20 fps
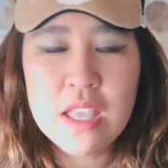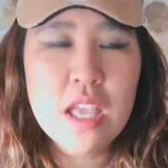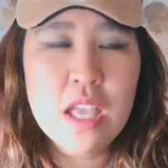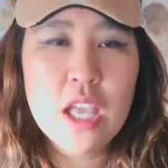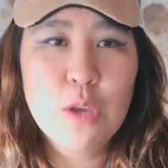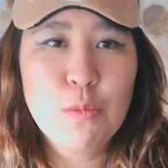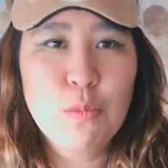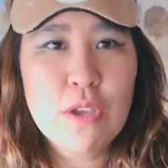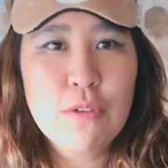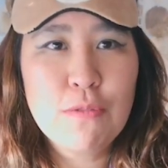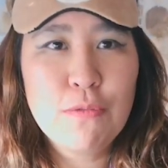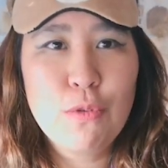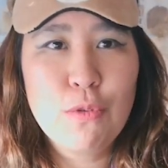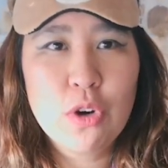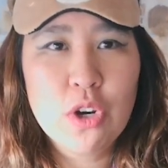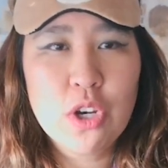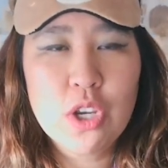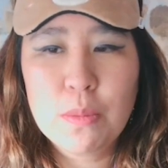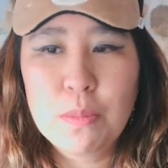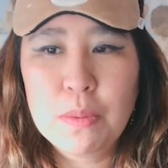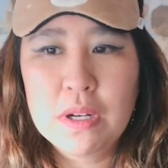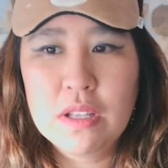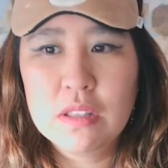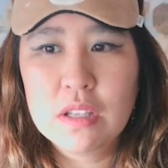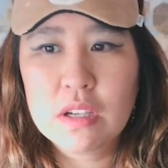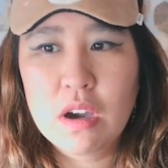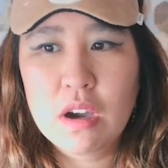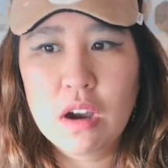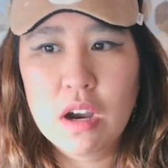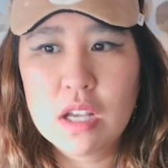In week four, you're putting
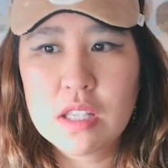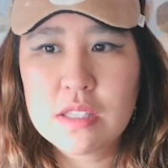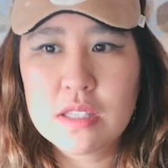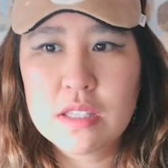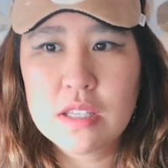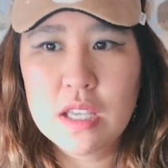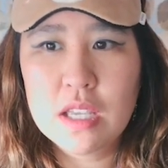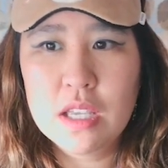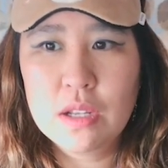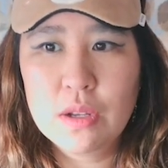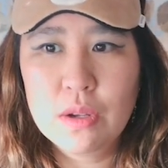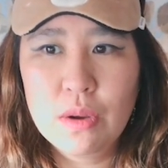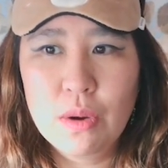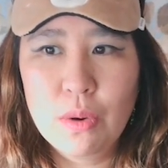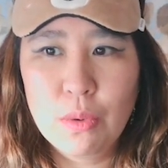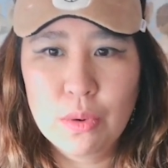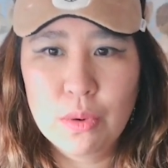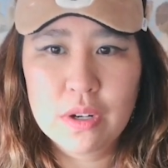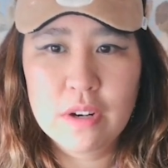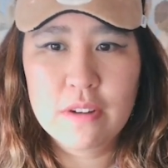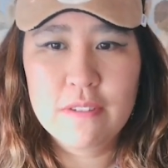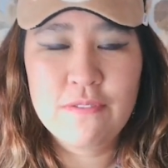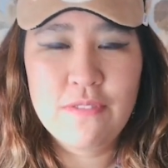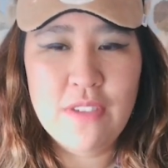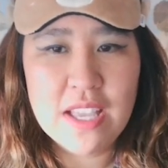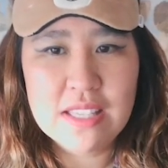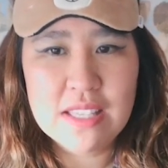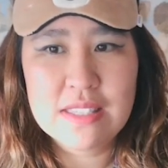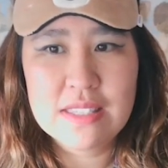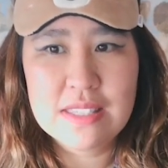the cards in order
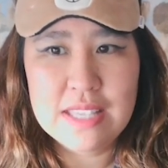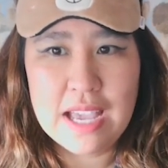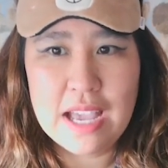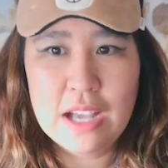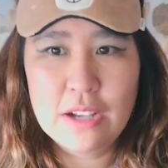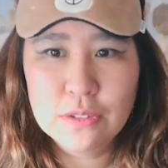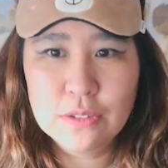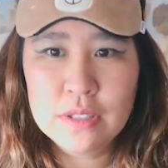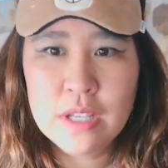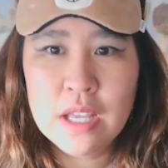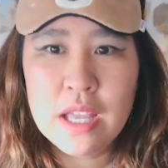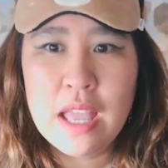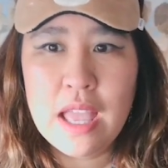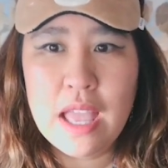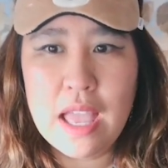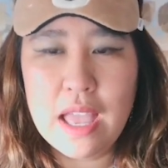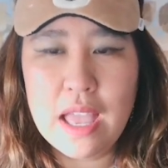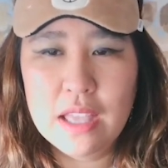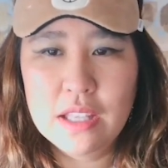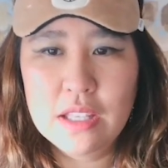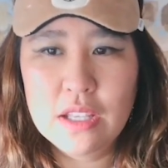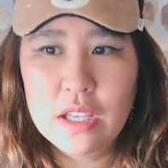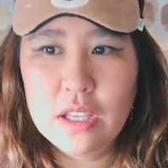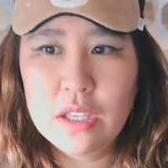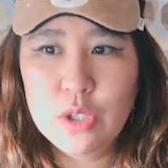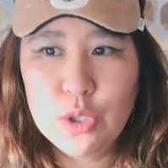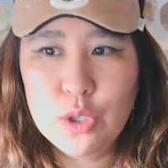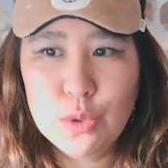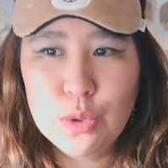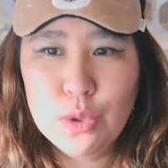face down, and
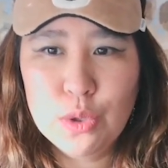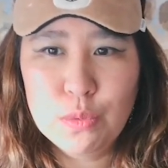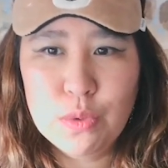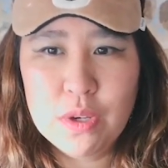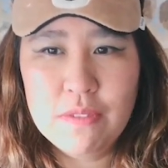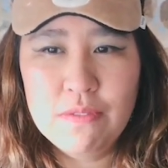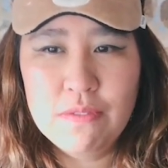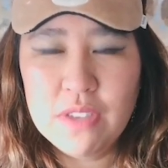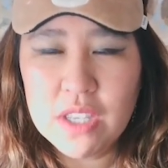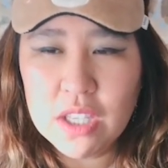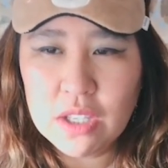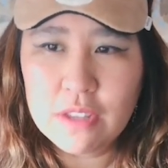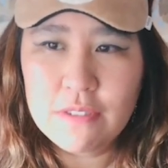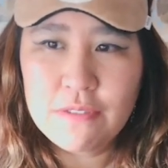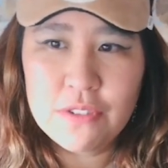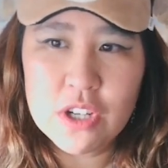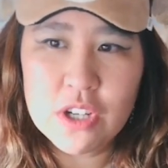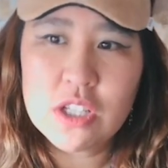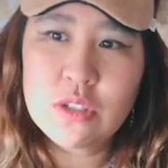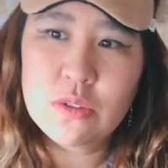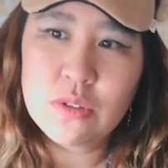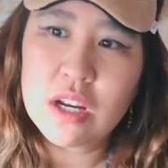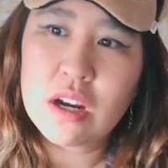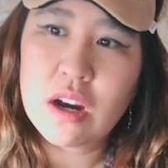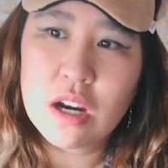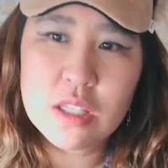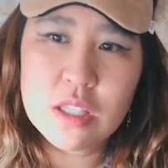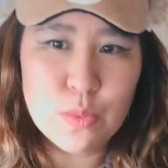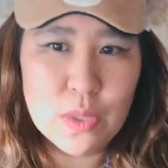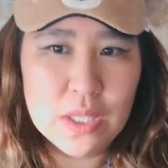you will reveal the first three
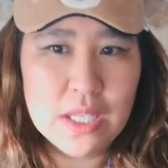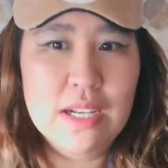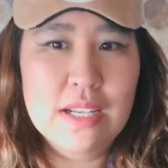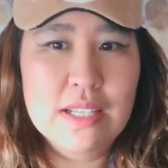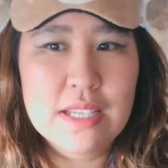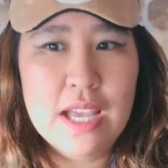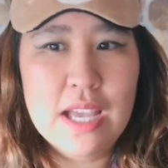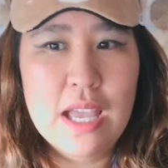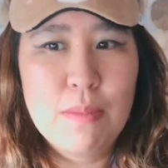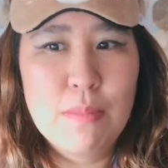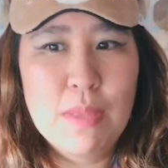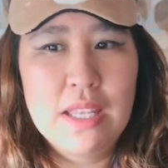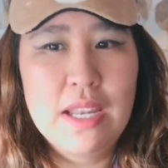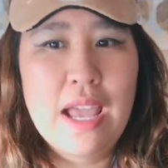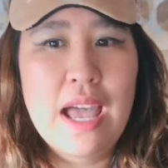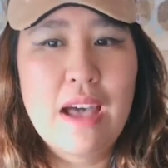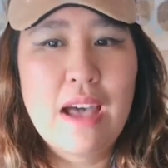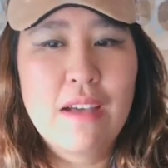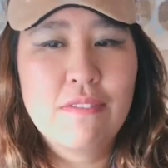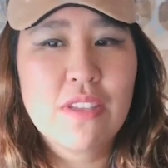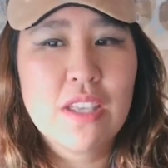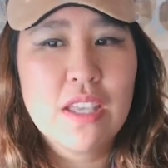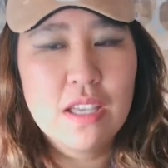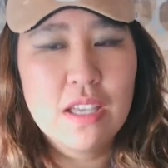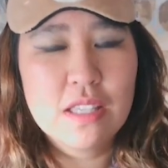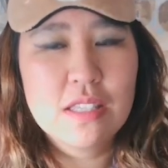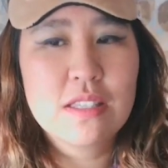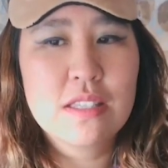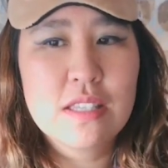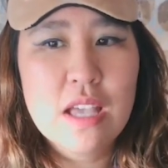cards one at a time and then have
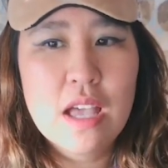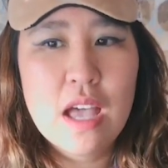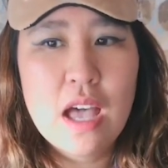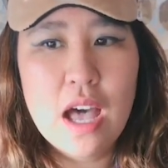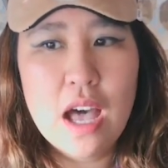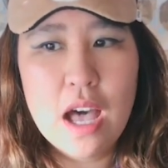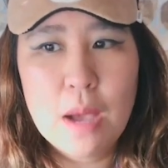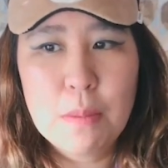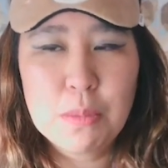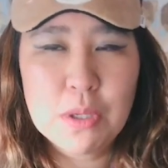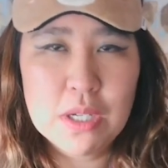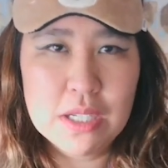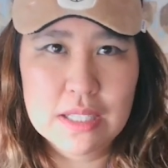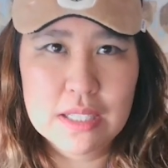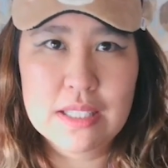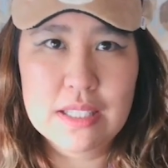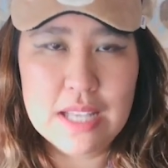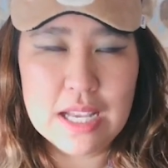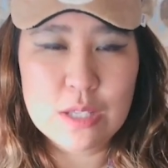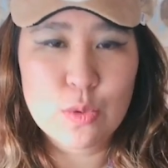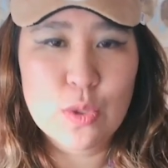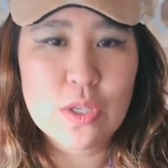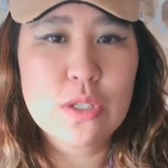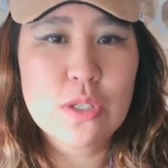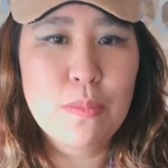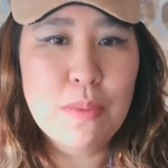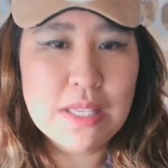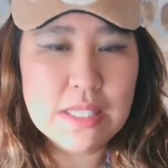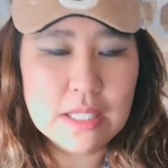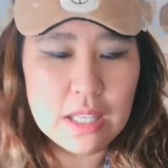kids predict the next word. So
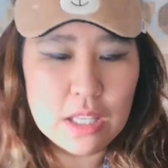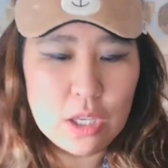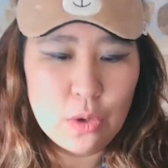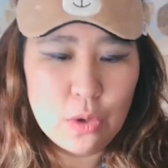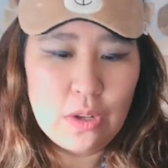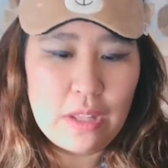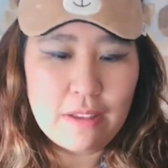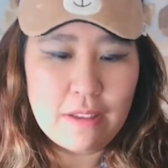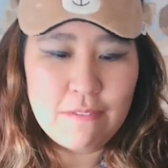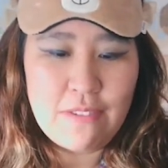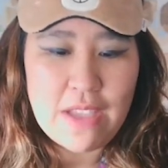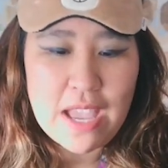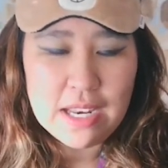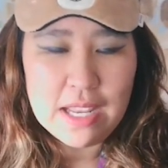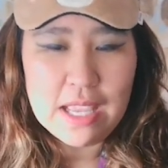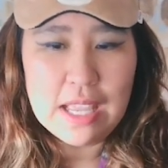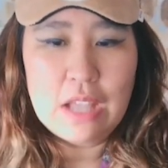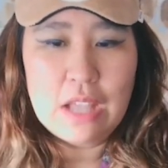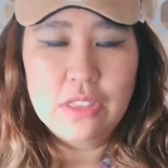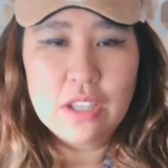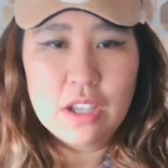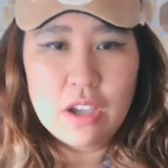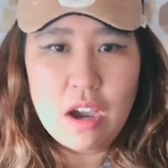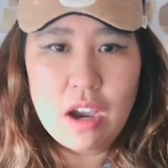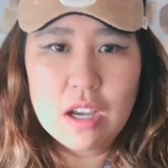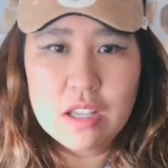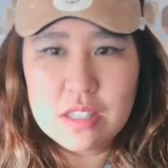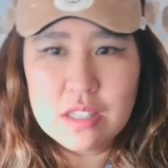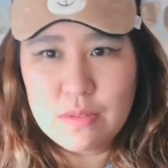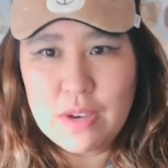basically you're like fanning out the
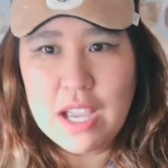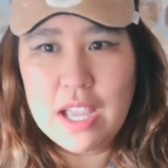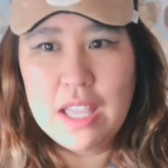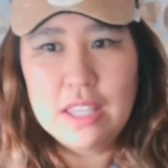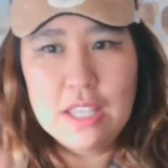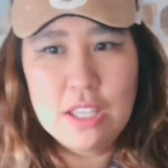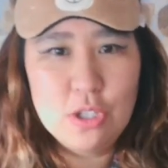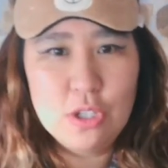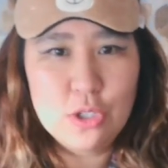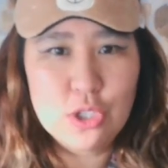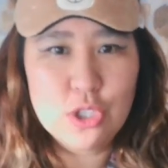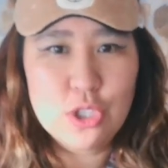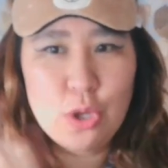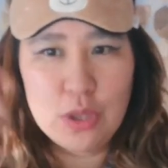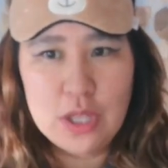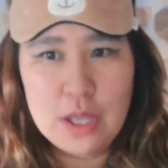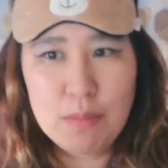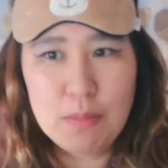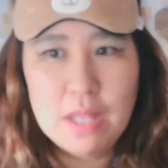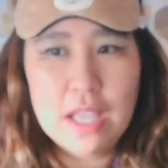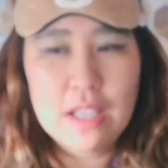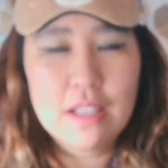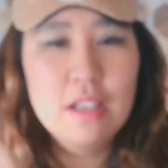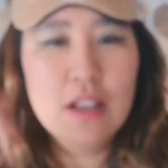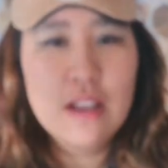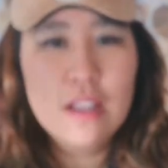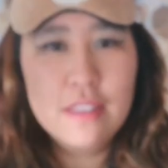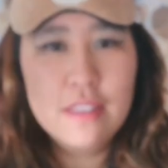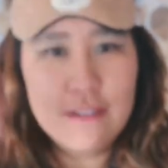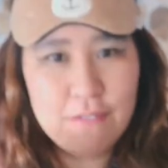cards, right? And then you'll show them like
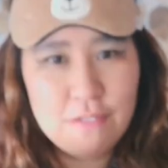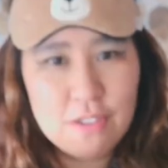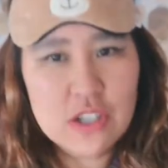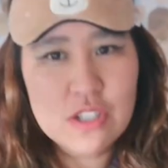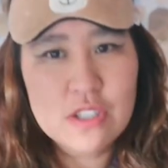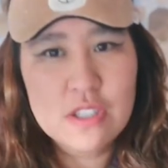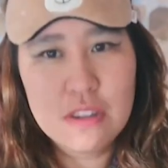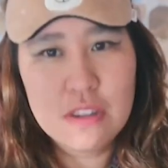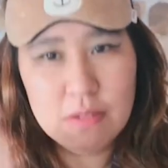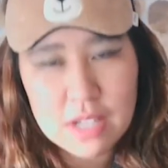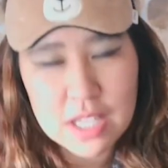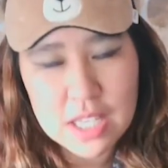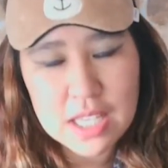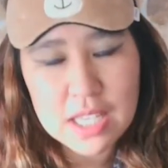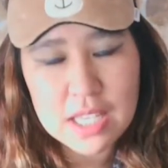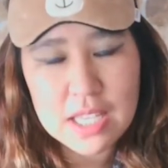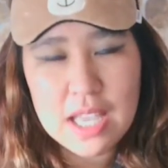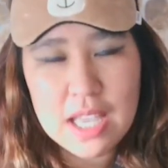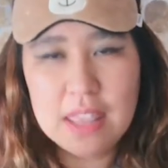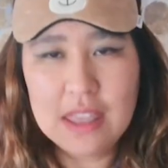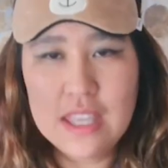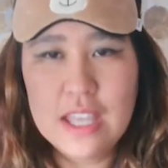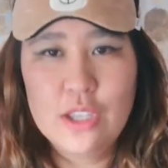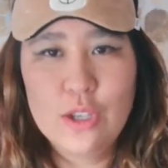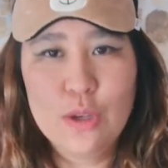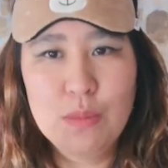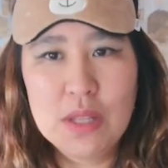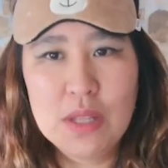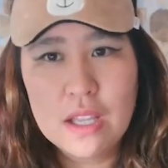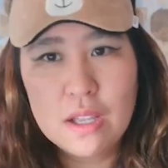the first three, and then
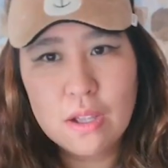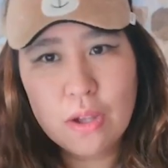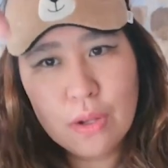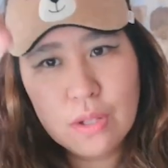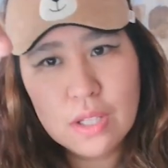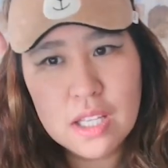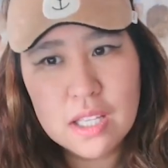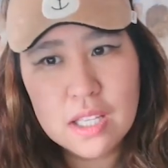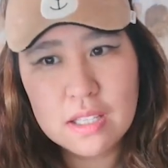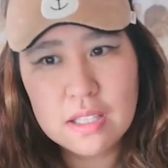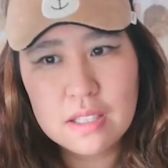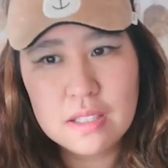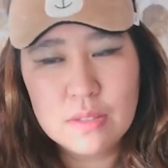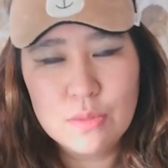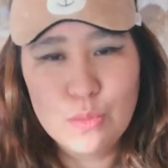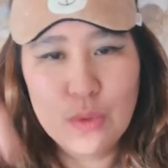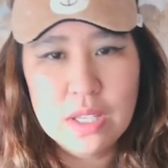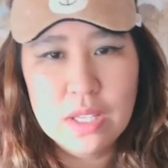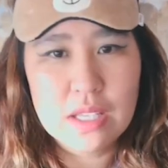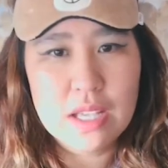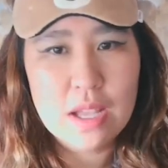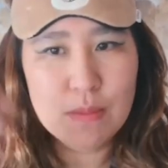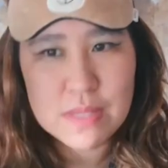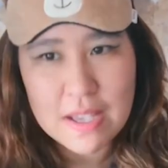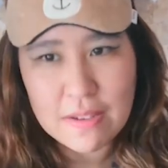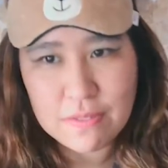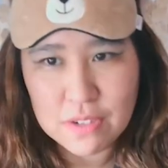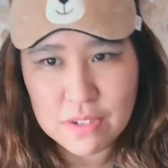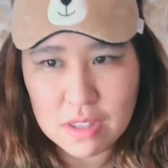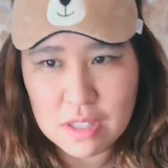you'll be like, oh, look, what comes
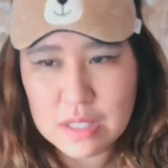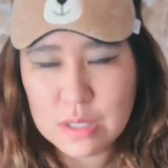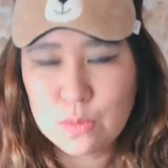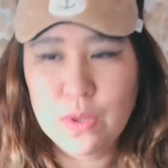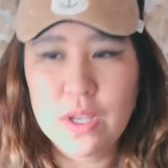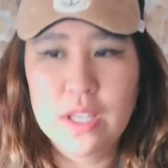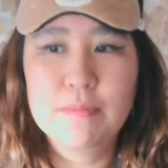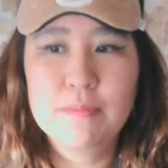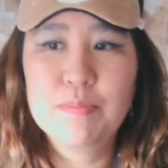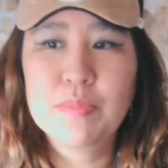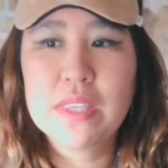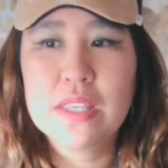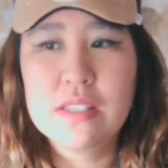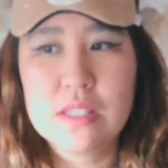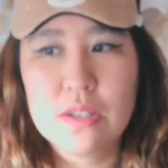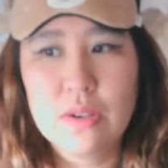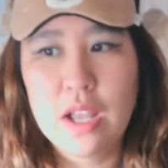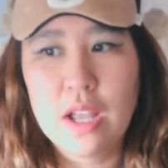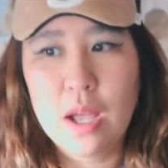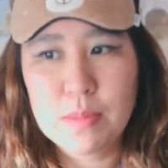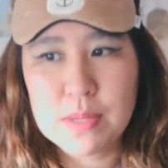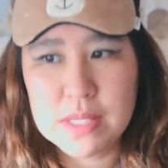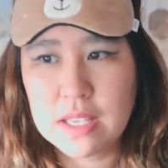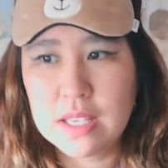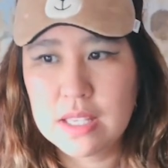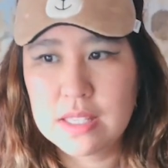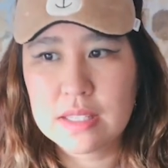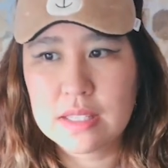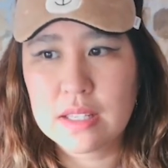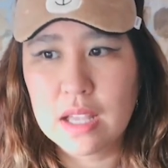after this one? So it helps
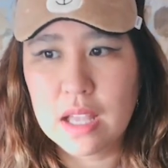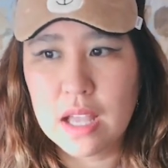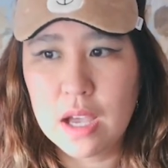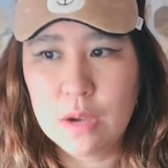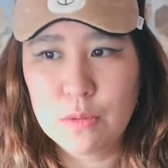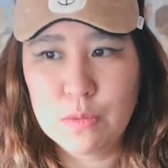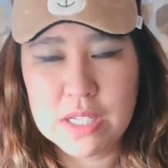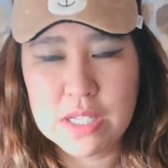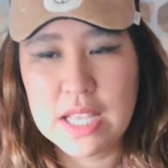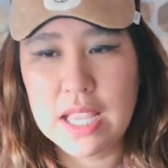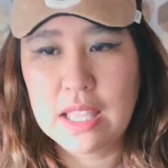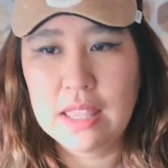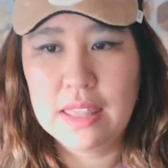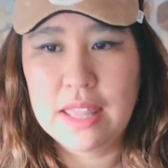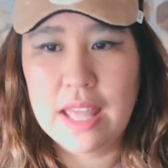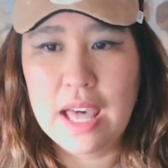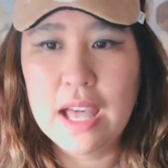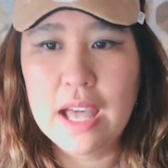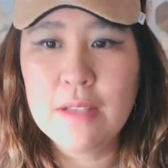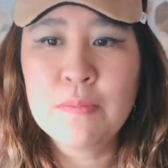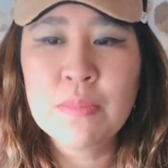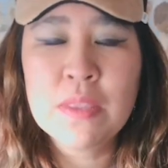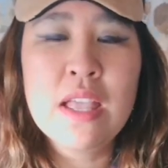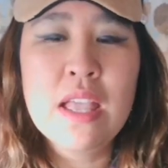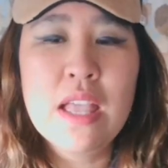kids retain that.